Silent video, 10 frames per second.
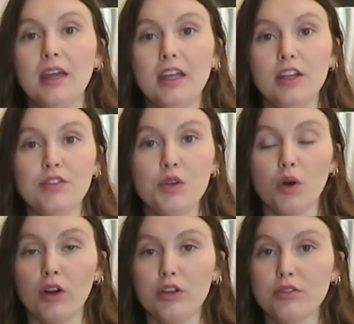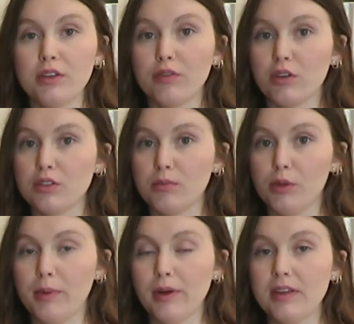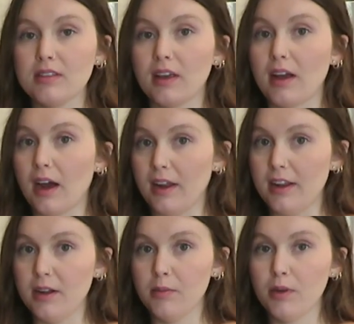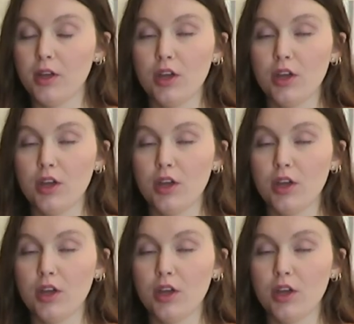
And if you are using frozen blueberries like I am,